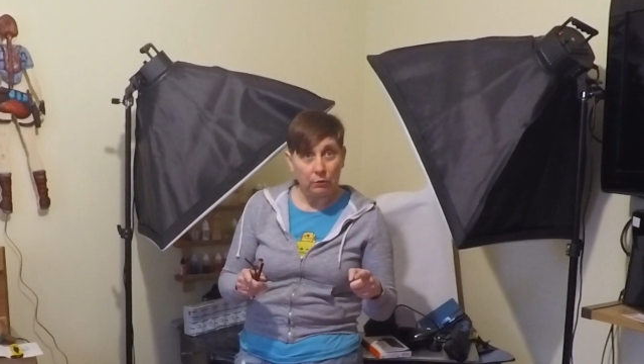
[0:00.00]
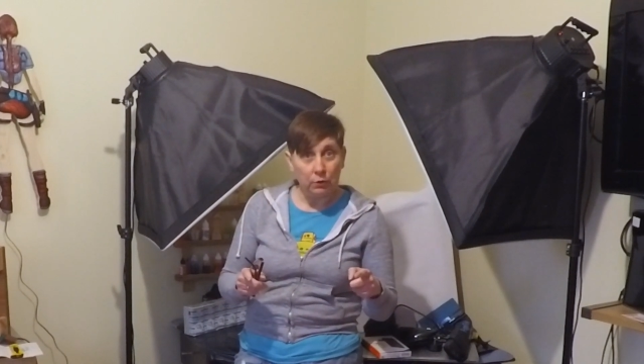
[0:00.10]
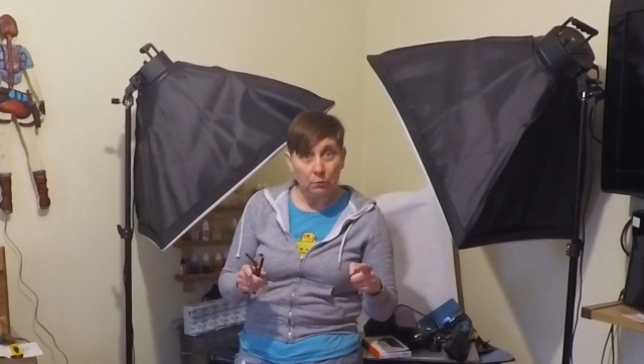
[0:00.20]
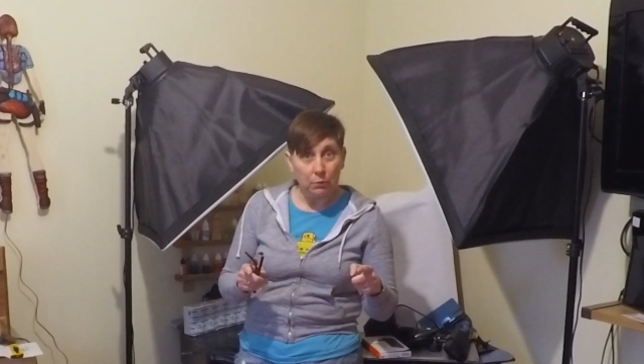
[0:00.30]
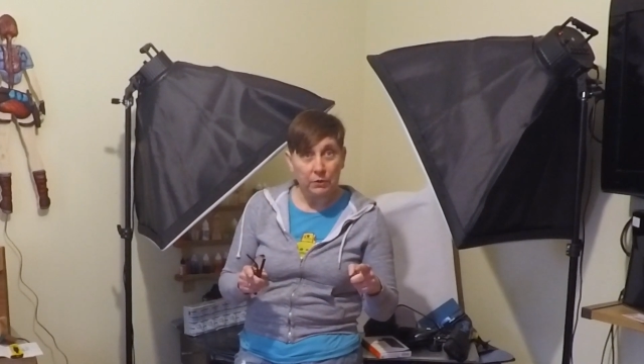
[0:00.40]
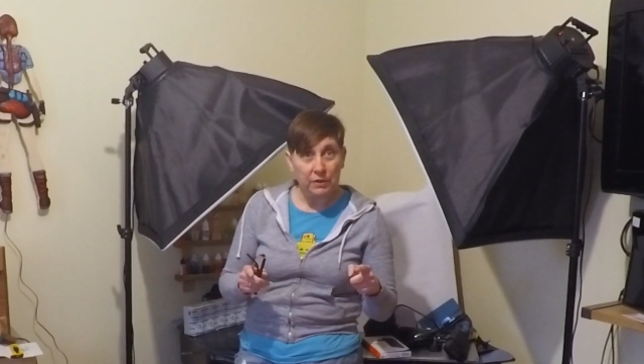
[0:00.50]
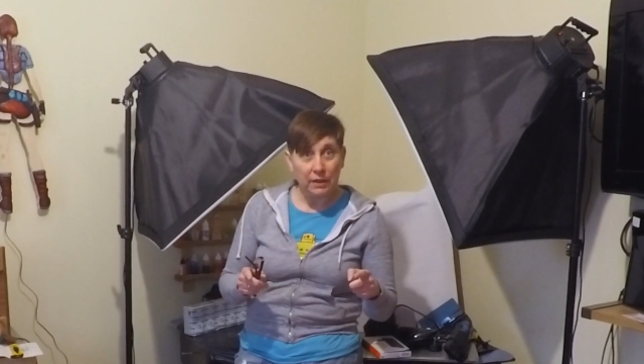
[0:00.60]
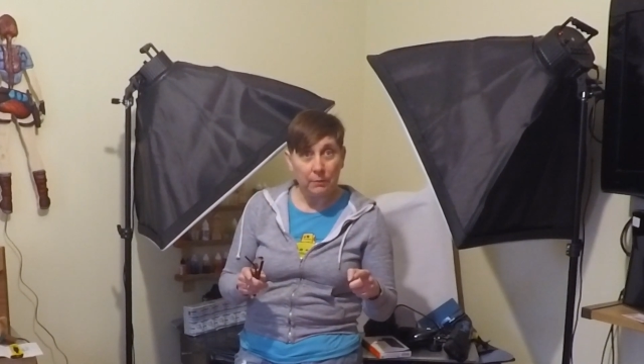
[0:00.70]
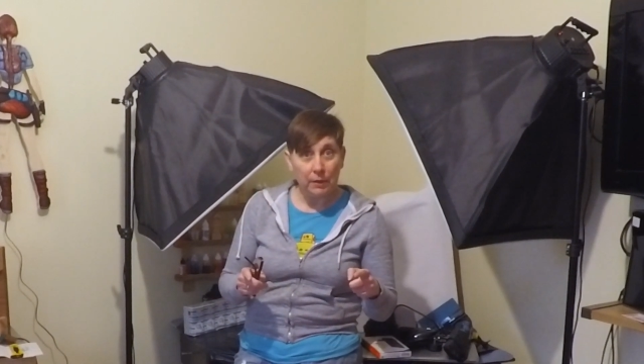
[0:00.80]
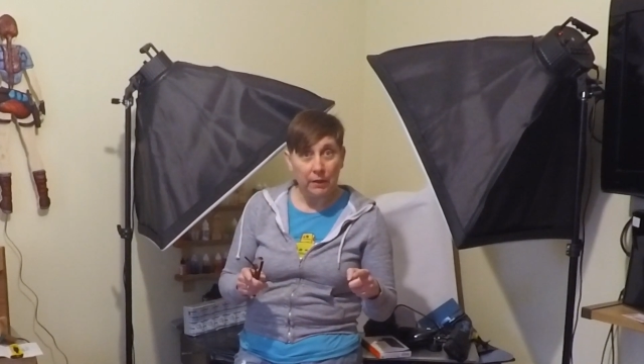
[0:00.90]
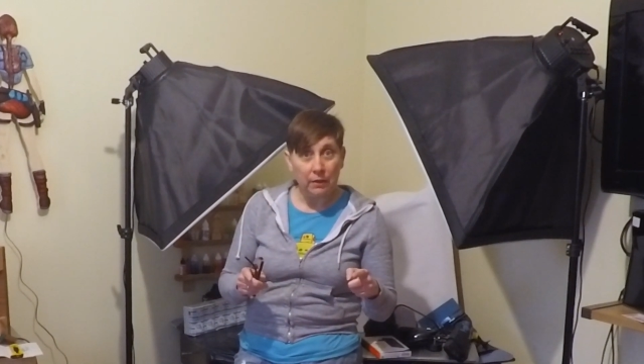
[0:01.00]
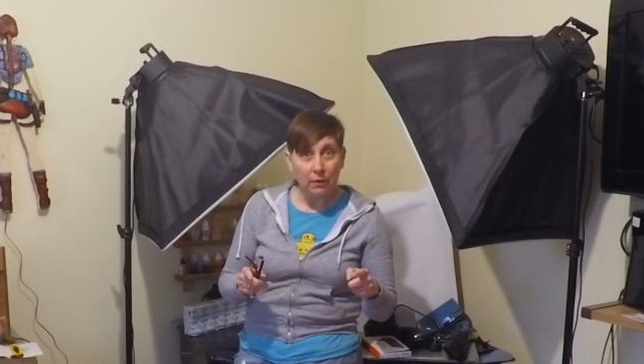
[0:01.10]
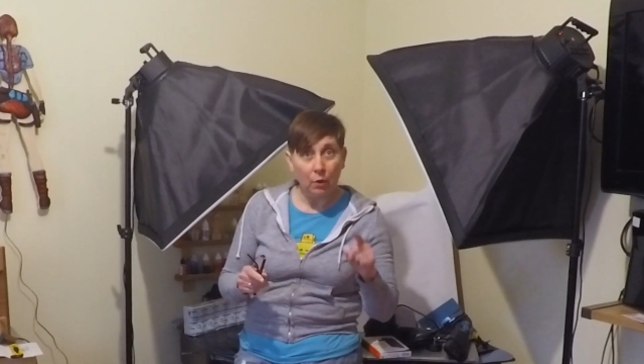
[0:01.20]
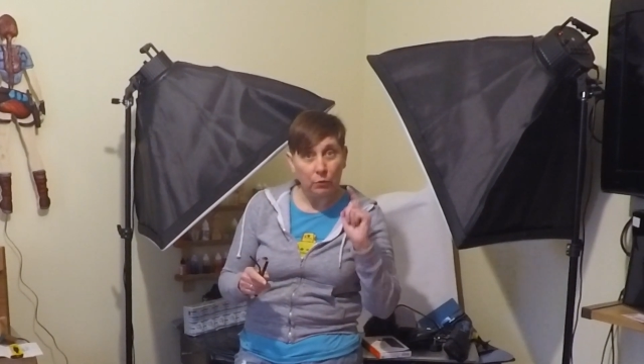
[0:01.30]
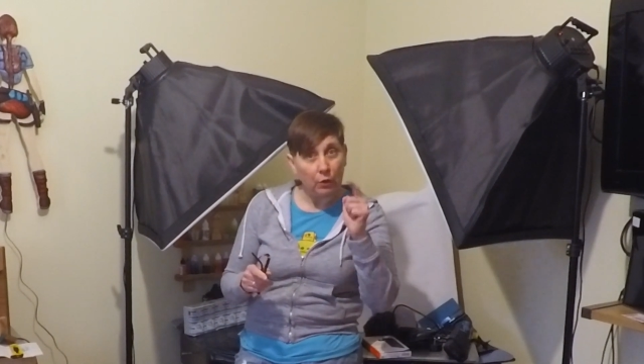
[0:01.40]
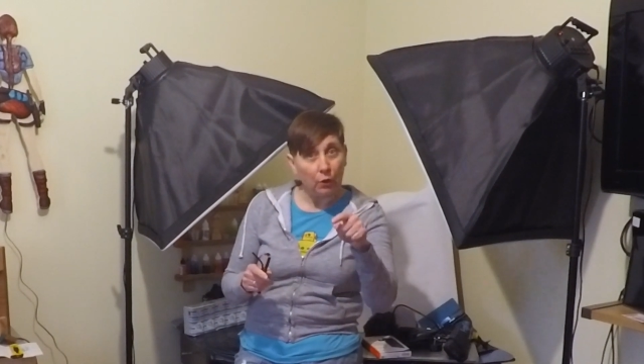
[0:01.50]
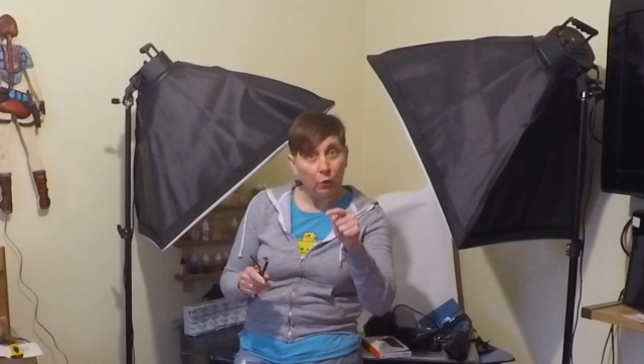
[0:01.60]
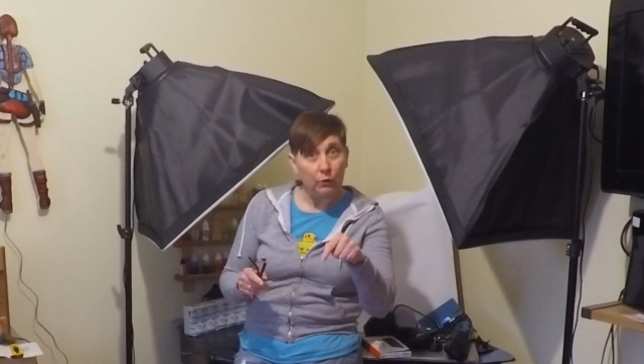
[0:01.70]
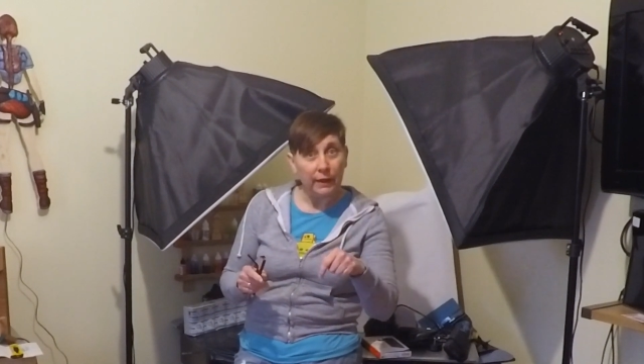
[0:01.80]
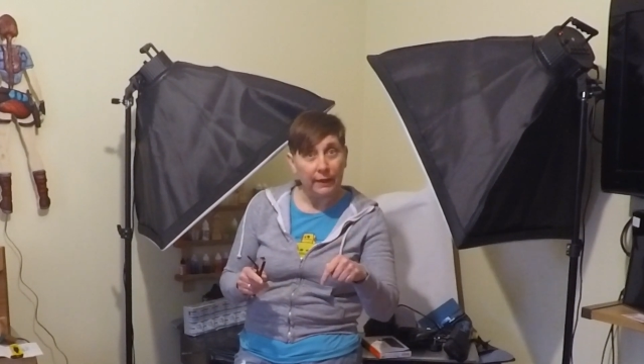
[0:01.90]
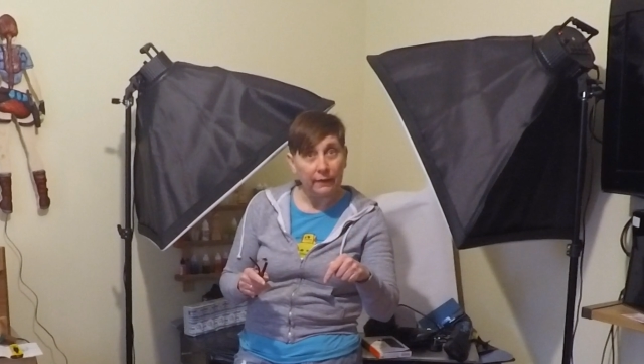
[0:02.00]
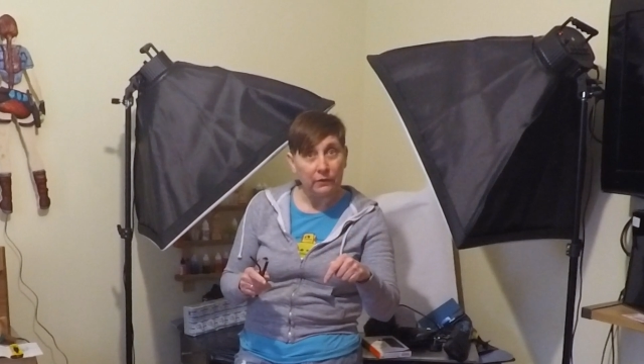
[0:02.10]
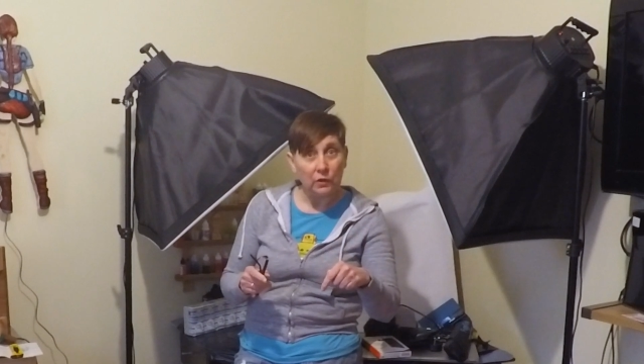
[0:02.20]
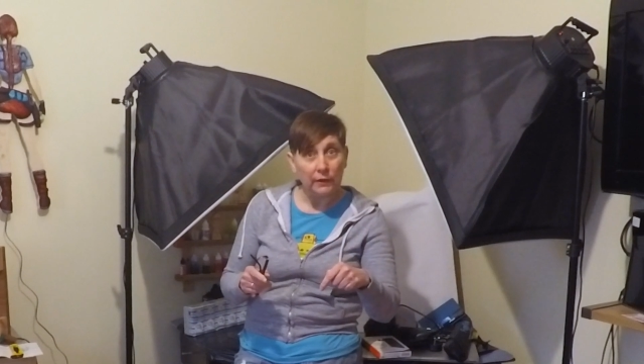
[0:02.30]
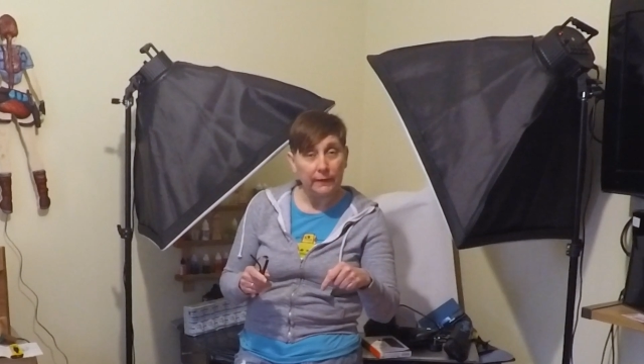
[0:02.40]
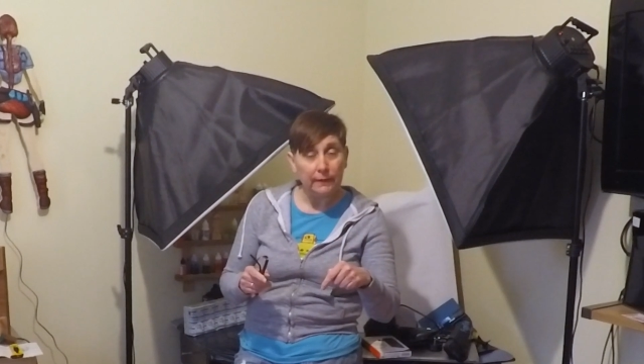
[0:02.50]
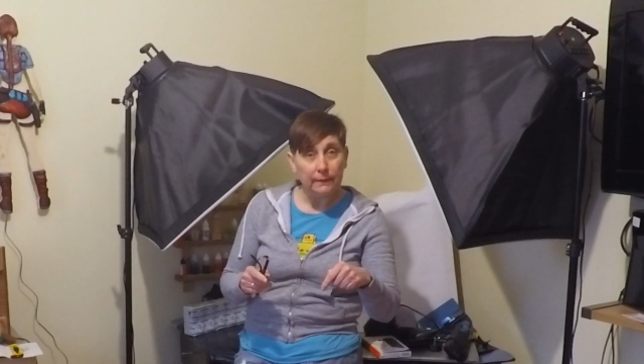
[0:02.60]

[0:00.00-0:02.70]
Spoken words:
you will see me. Hold on, I'll go and get it actually.